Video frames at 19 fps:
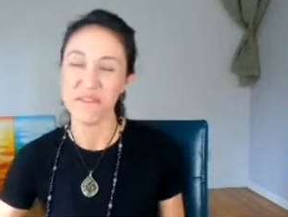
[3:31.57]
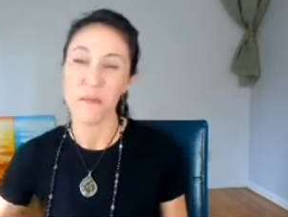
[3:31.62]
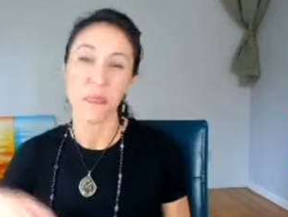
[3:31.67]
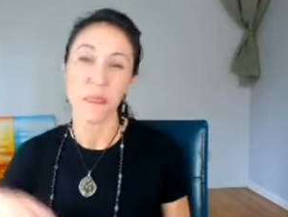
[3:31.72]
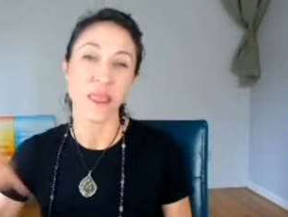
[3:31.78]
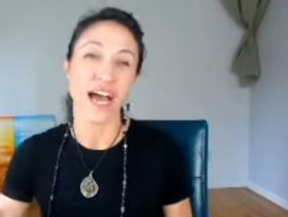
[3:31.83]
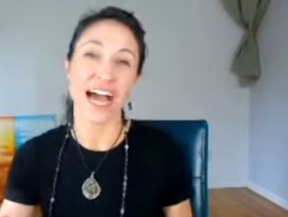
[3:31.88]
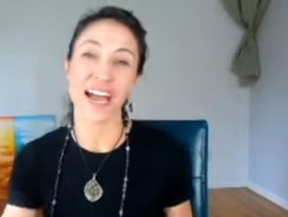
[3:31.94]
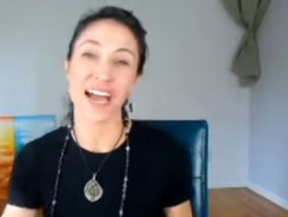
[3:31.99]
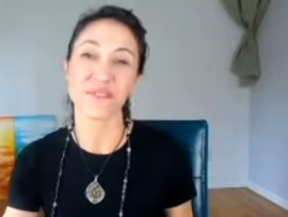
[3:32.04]

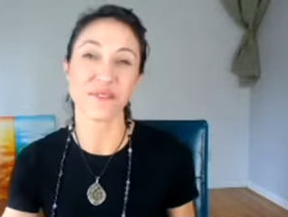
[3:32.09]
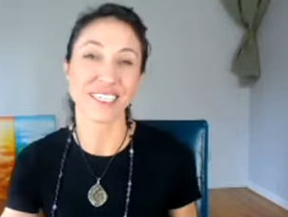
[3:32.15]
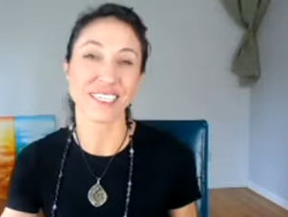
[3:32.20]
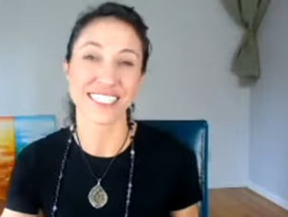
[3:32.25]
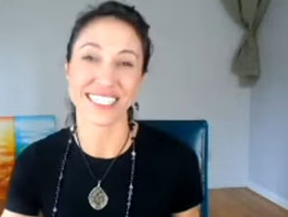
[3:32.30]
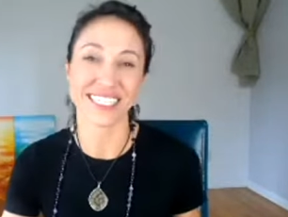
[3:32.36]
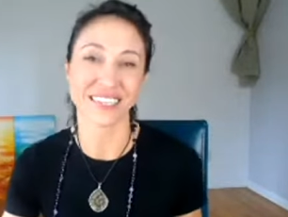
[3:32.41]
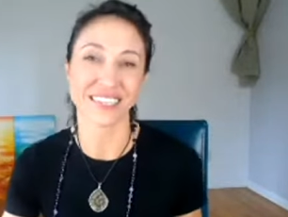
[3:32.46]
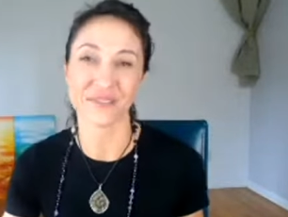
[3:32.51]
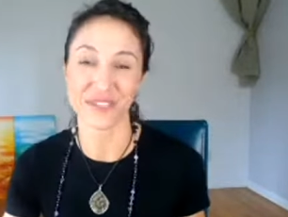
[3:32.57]
I
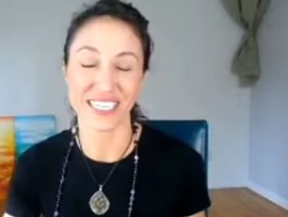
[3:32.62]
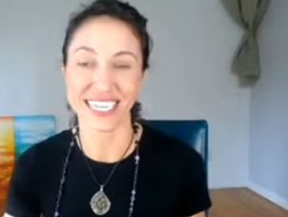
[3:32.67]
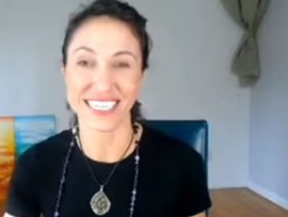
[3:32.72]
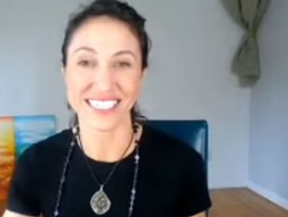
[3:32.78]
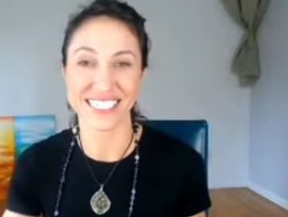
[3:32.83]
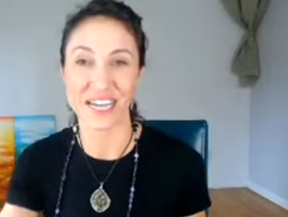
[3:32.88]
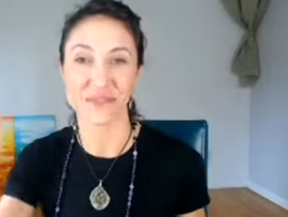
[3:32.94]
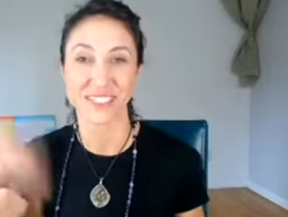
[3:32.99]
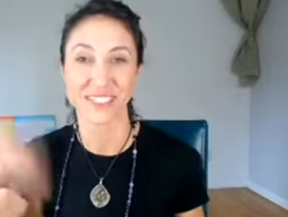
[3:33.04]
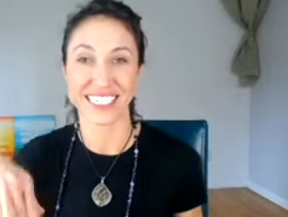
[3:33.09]
recently realized
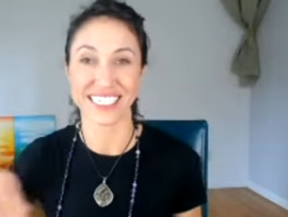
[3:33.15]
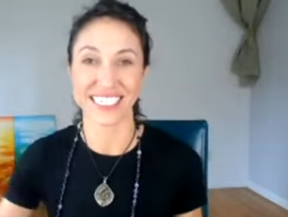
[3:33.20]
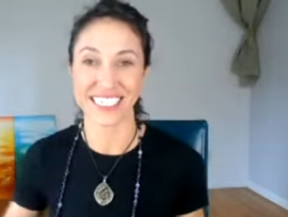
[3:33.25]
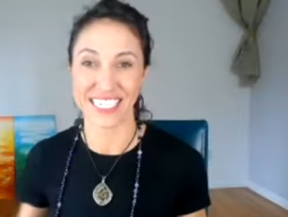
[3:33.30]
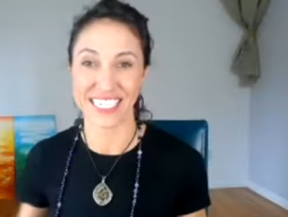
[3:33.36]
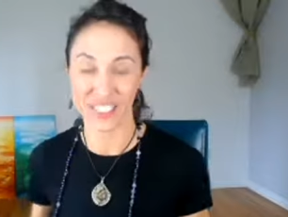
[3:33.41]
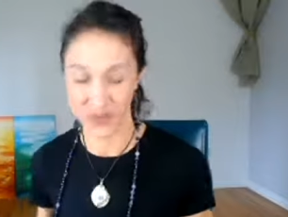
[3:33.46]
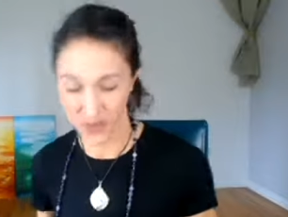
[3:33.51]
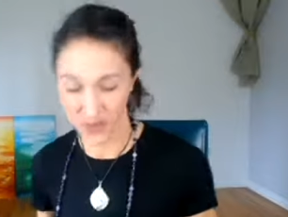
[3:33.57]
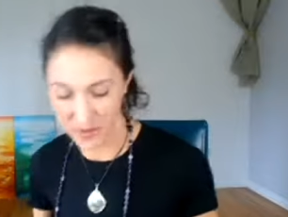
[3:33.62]
I was an
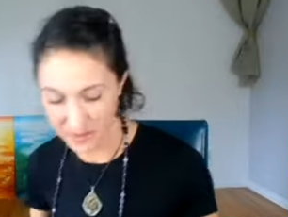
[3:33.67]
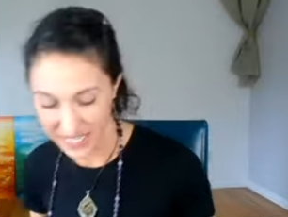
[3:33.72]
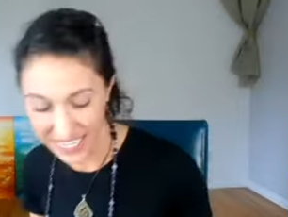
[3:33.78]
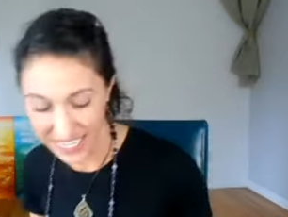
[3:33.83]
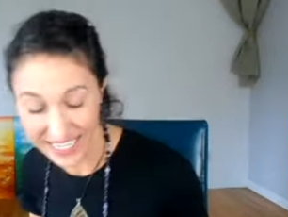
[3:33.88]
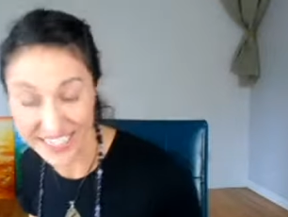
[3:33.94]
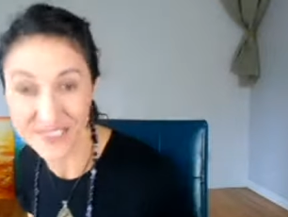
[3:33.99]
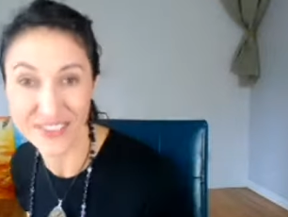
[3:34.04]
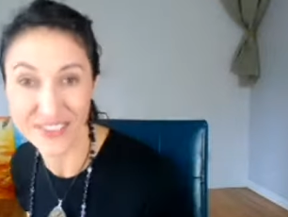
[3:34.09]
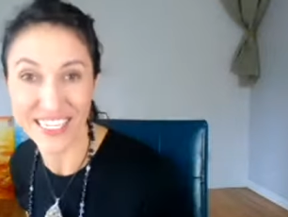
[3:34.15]
intense woman. I
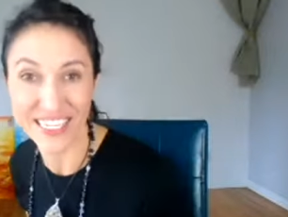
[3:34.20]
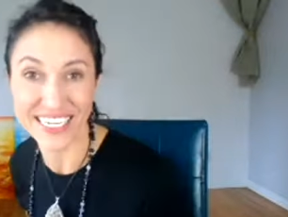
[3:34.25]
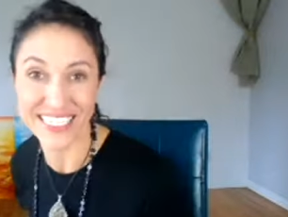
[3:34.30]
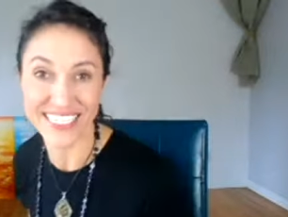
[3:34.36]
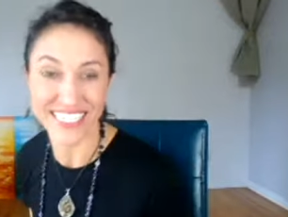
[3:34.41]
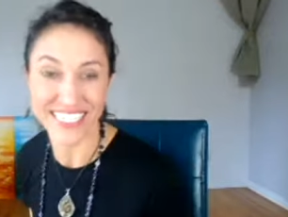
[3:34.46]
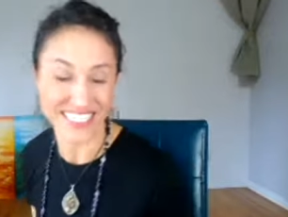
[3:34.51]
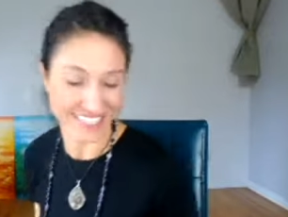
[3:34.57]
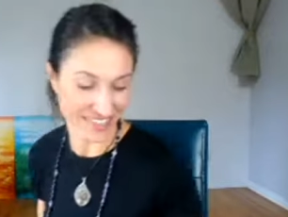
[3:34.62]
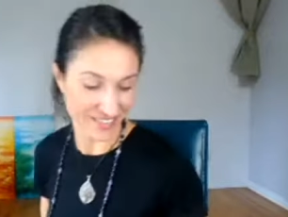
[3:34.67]
didn't realize
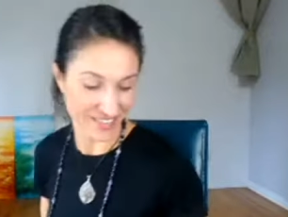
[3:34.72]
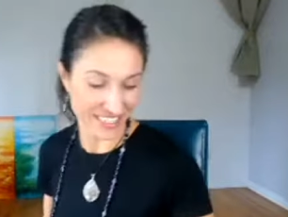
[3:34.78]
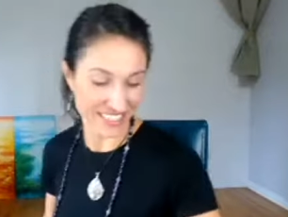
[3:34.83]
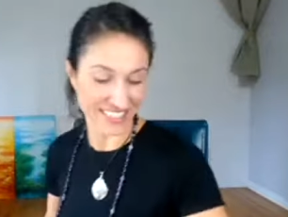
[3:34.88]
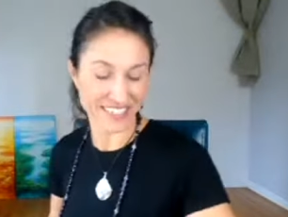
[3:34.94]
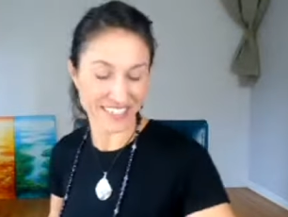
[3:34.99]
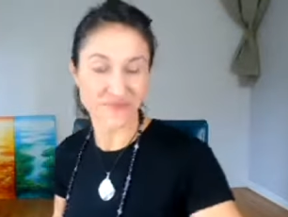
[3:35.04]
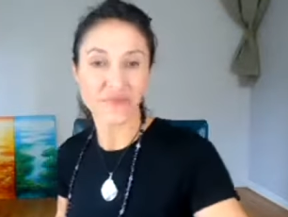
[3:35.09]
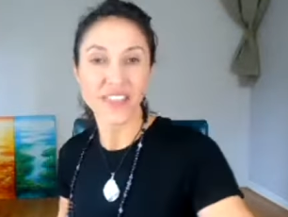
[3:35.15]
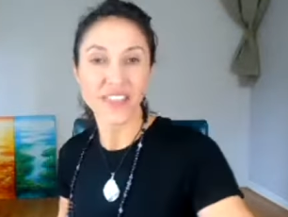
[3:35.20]
that until
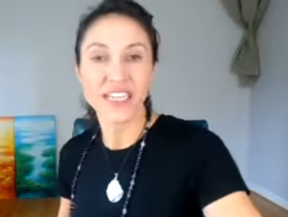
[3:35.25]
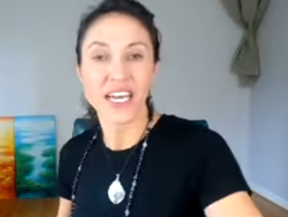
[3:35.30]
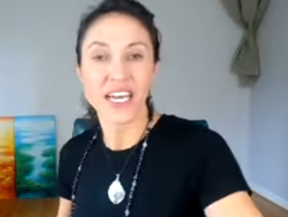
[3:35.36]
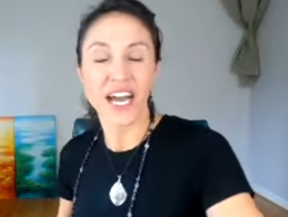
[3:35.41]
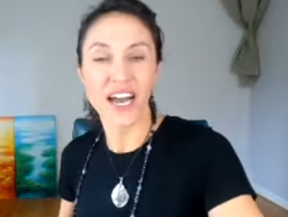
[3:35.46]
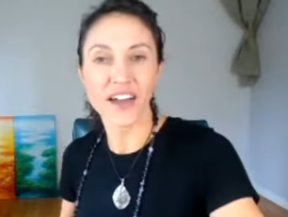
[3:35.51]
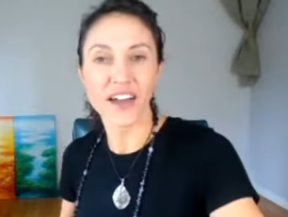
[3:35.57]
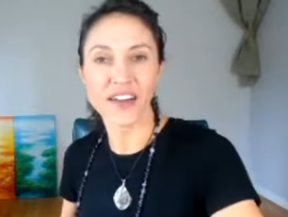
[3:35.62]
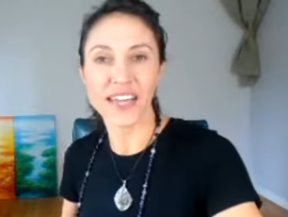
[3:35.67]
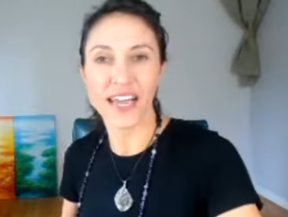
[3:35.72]
recently.
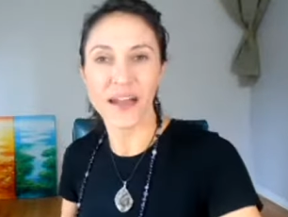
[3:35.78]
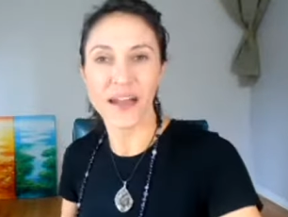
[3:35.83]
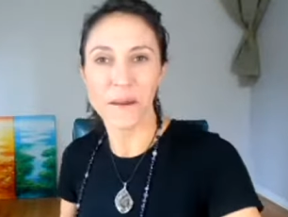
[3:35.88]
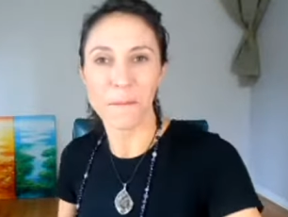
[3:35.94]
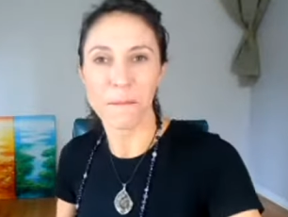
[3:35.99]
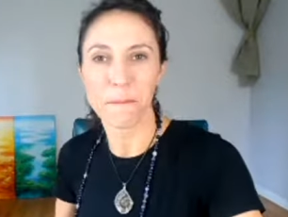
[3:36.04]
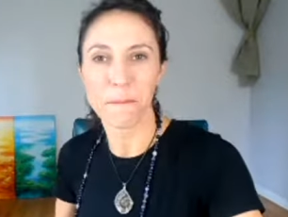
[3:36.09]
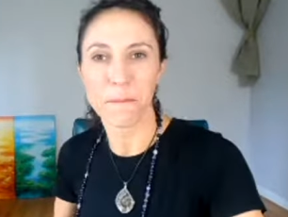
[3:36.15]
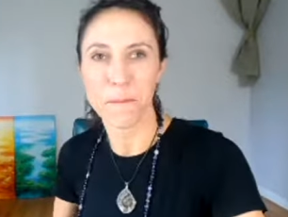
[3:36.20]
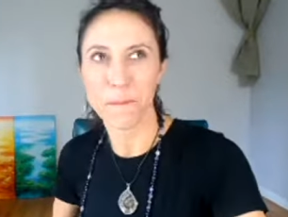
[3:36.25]
Okay.